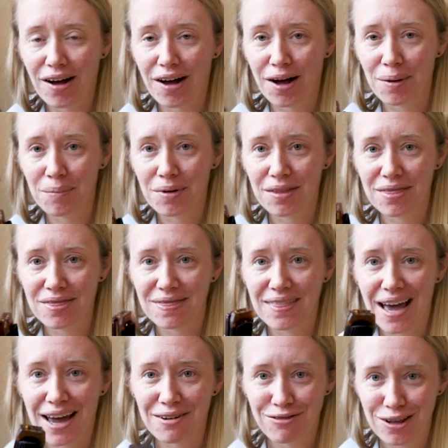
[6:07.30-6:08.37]
um,
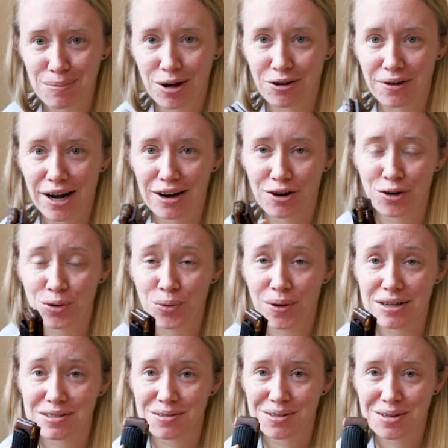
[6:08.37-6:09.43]
that female rider who
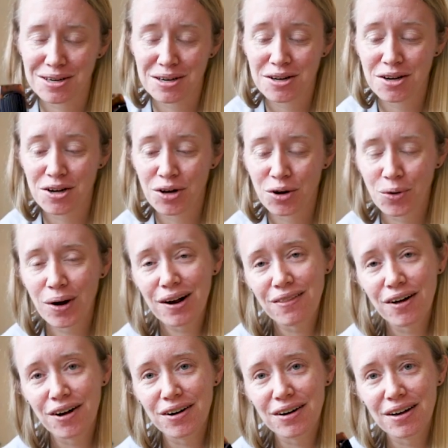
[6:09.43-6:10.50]
has quite a
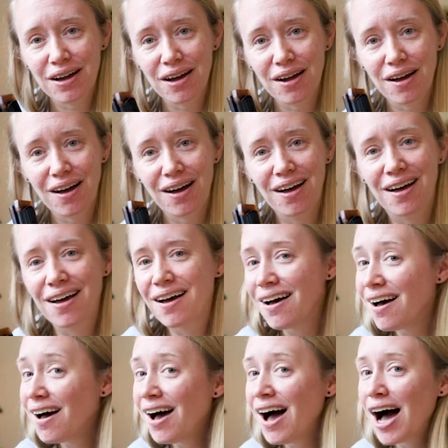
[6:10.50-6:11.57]
long
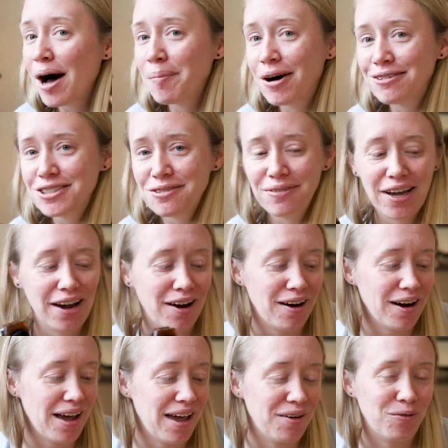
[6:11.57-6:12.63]
amount of
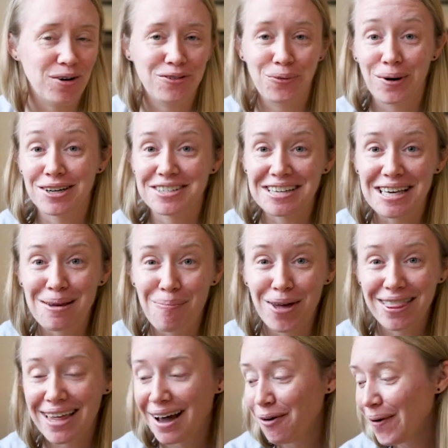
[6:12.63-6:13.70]
hair and would want to keep
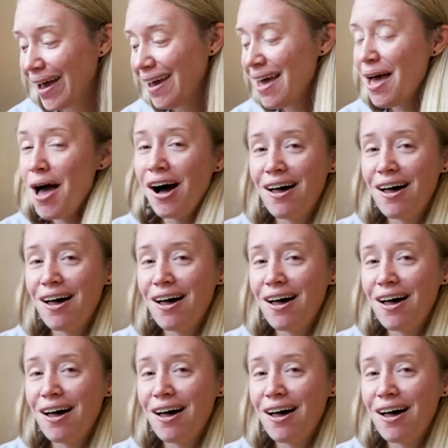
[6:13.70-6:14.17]
it that way.